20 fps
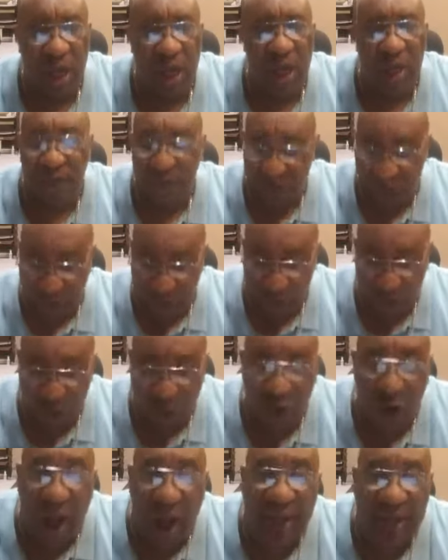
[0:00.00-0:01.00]
If they
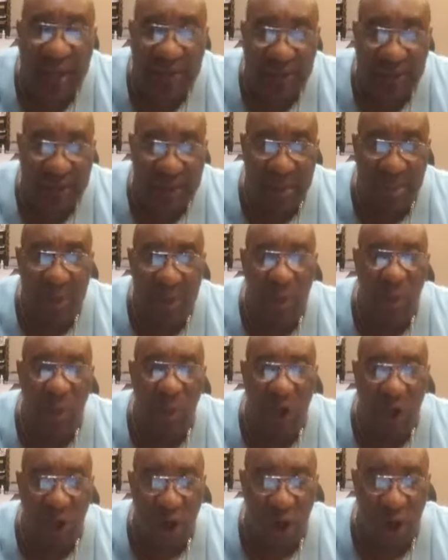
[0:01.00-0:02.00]
try to limit
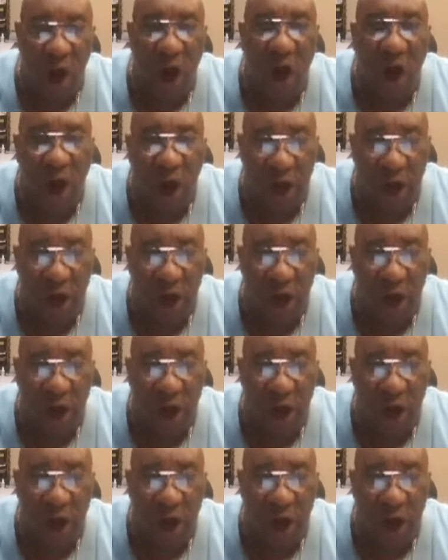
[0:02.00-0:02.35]
what God